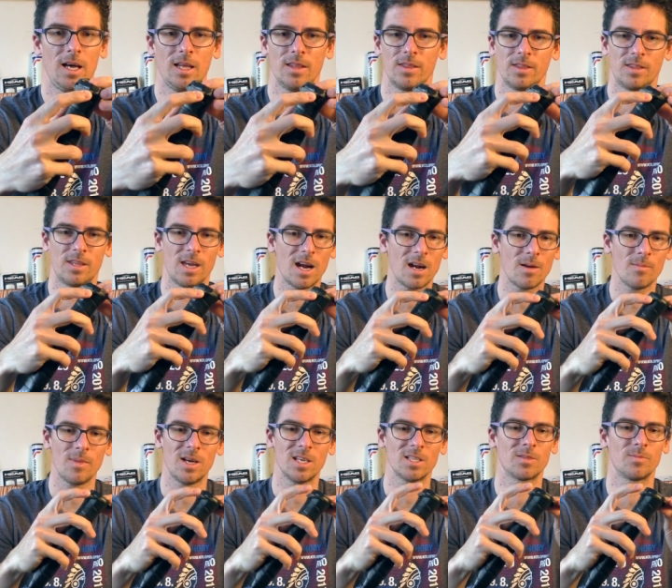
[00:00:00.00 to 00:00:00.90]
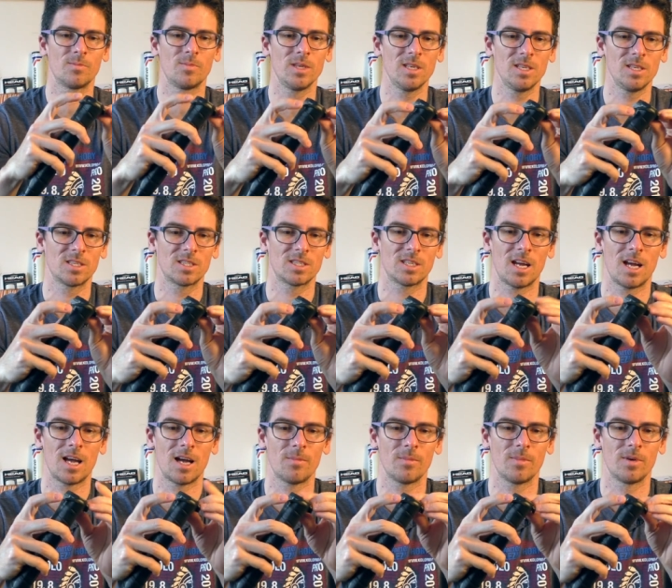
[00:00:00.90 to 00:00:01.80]
there must be
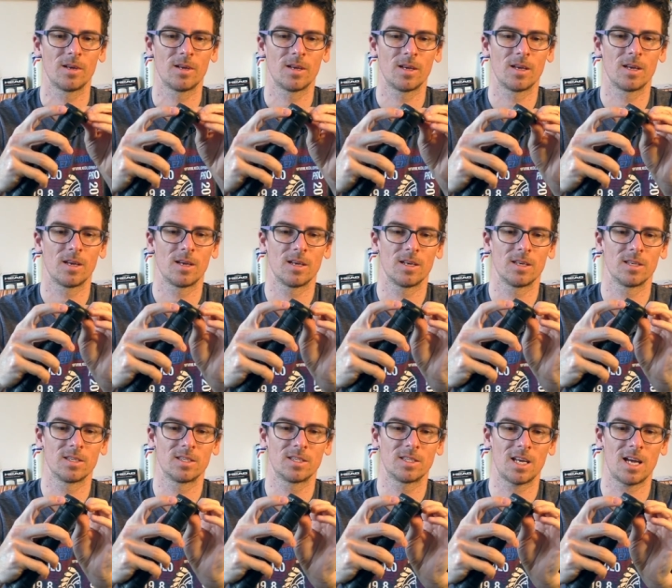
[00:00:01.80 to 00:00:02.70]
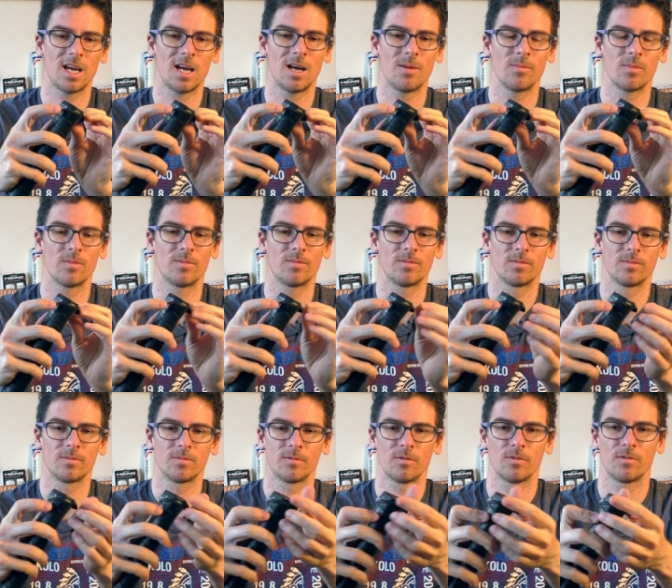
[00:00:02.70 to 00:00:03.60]
some some
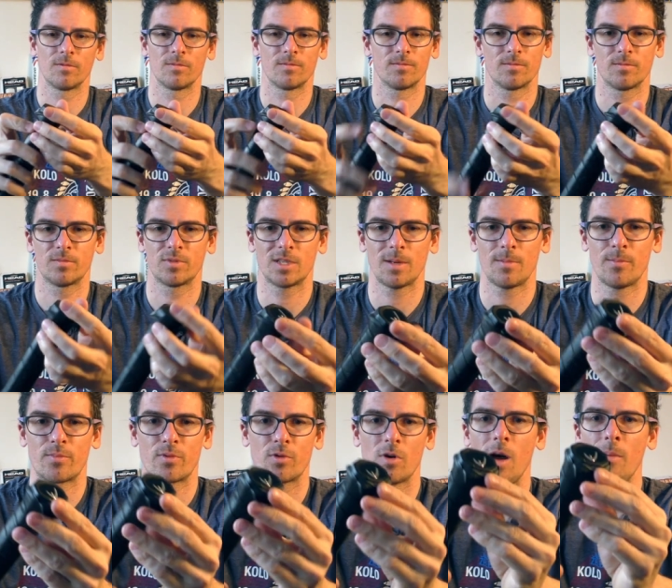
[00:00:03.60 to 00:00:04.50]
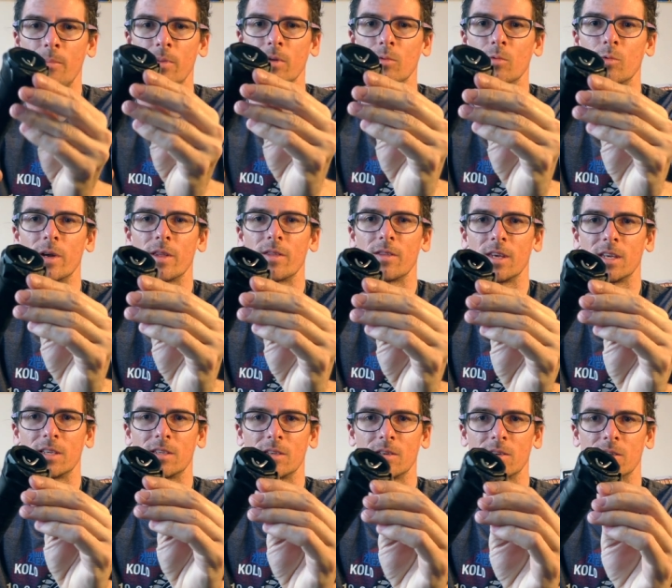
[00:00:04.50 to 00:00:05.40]
some problem with
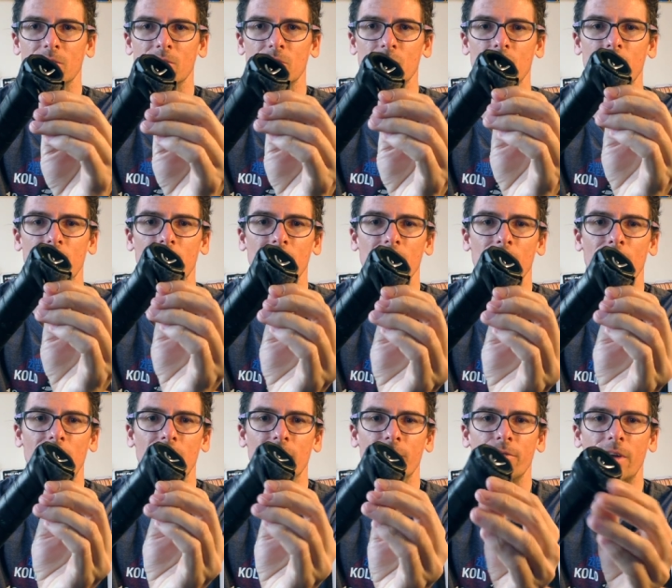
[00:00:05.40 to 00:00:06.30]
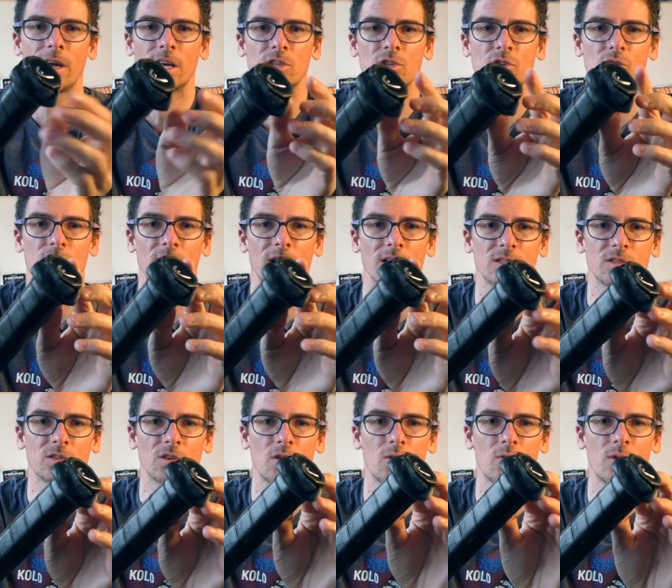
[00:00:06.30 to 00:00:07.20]
it during the manufacturing
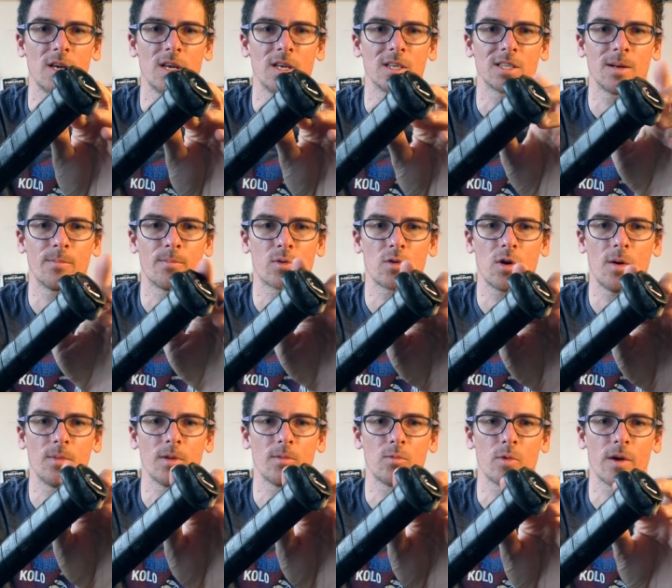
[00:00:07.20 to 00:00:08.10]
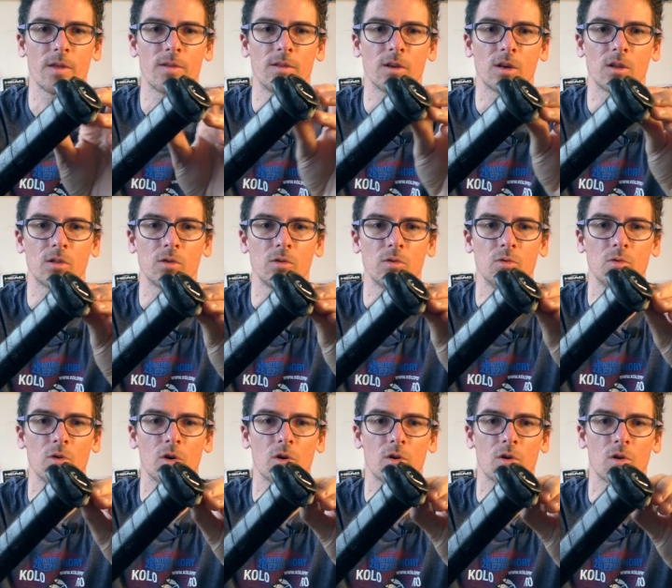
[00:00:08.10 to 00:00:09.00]
so some problem with the
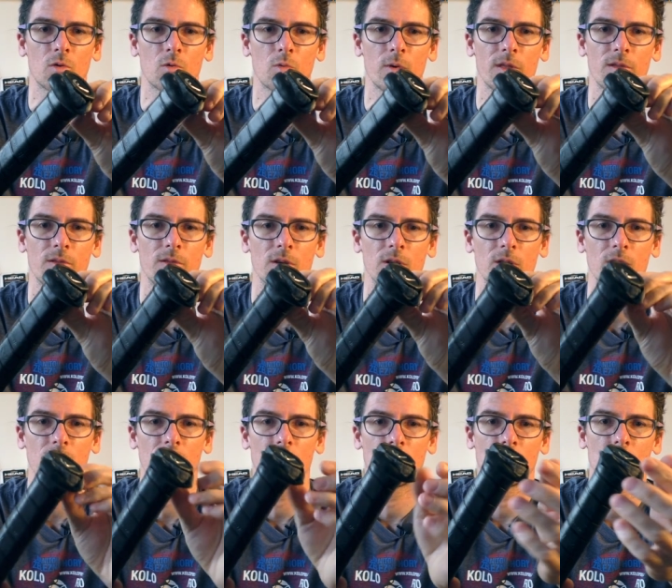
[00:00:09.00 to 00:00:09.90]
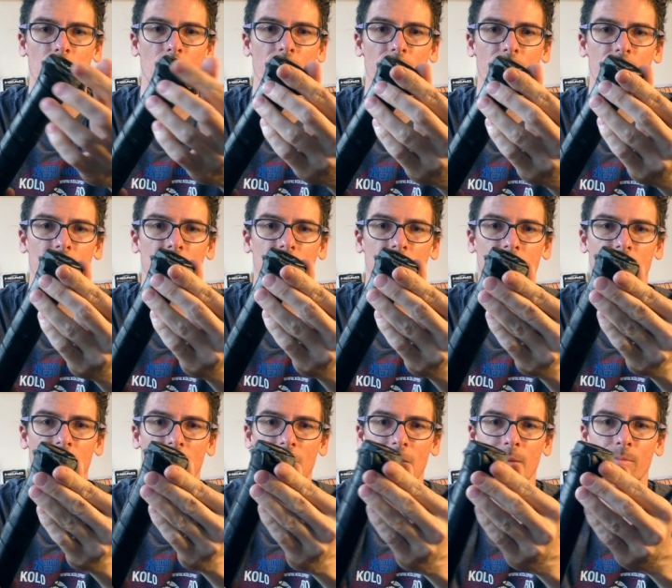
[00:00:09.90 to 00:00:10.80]
glue or, or with the with the
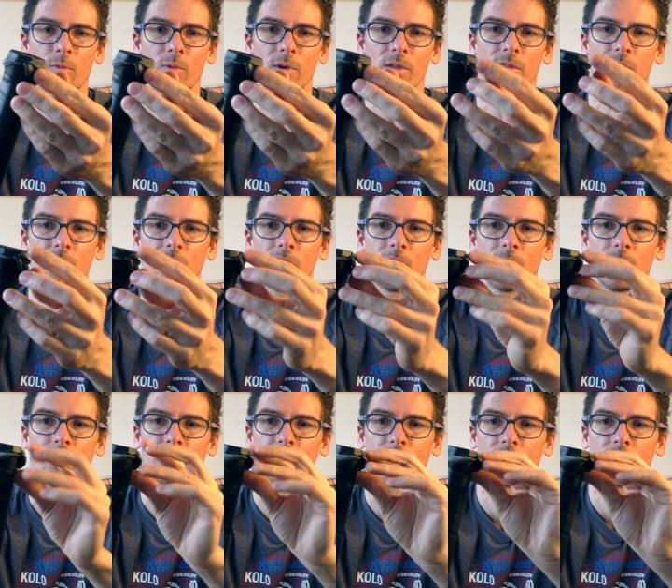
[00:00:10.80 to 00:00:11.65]
tape, with the